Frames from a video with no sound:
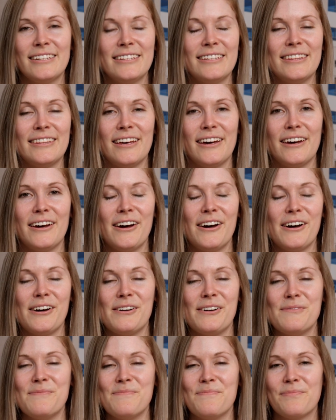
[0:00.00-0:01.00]

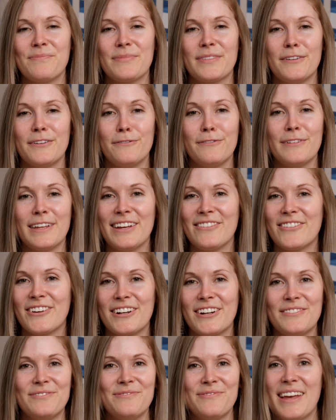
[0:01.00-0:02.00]
the
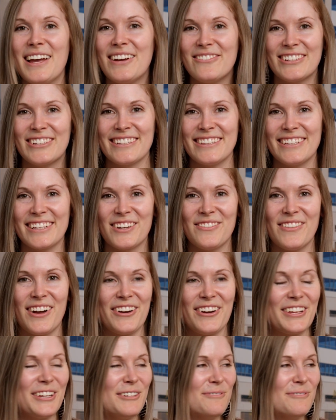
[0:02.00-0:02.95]
flavor, everything about it.